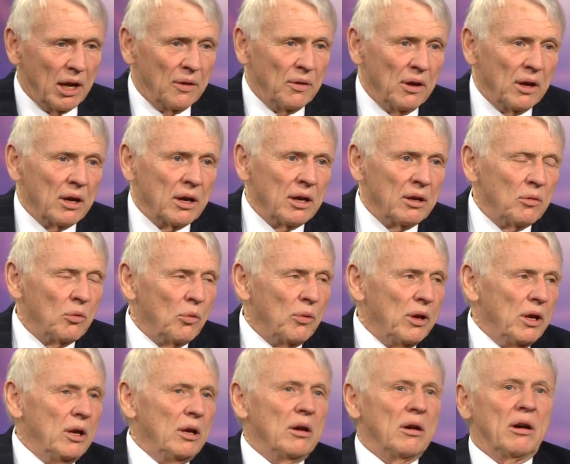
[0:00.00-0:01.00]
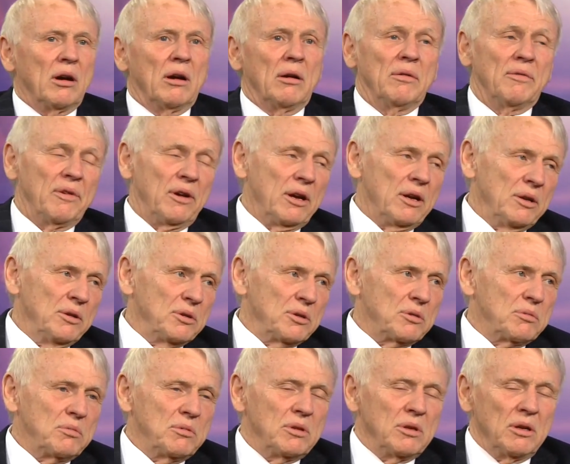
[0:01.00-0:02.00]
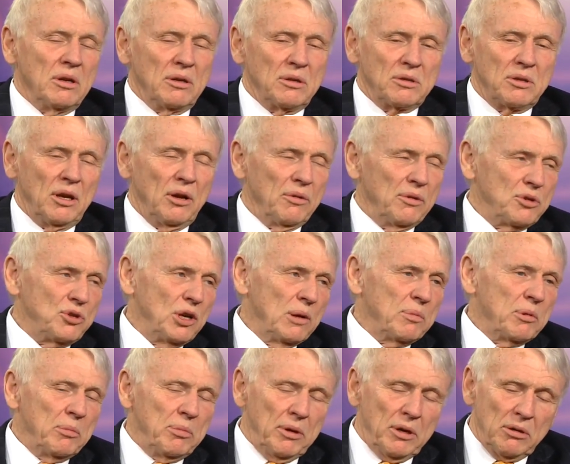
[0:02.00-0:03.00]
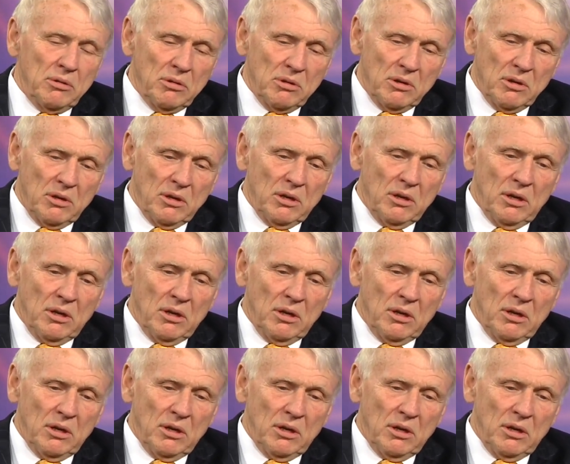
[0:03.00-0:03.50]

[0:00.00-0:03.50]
And then we, if I can just sail the ship a bit,